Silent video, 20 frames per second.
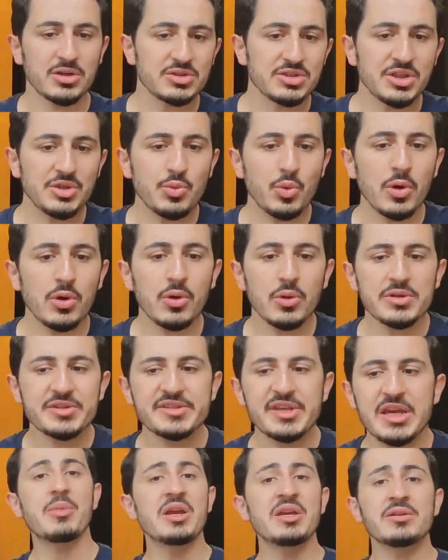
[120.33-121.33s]
curtain
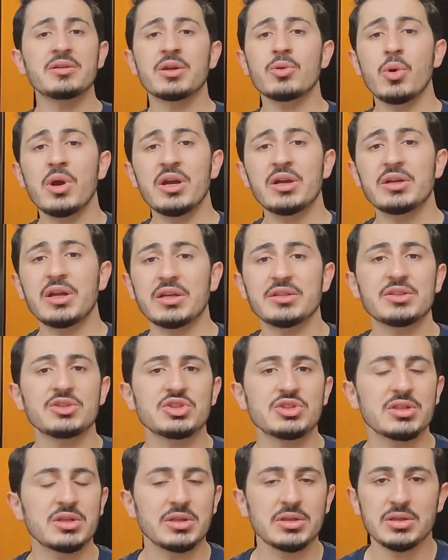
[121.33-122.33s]
walls may require
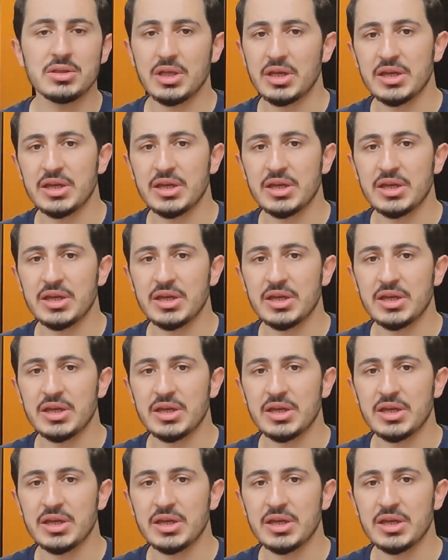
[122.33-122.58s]
additional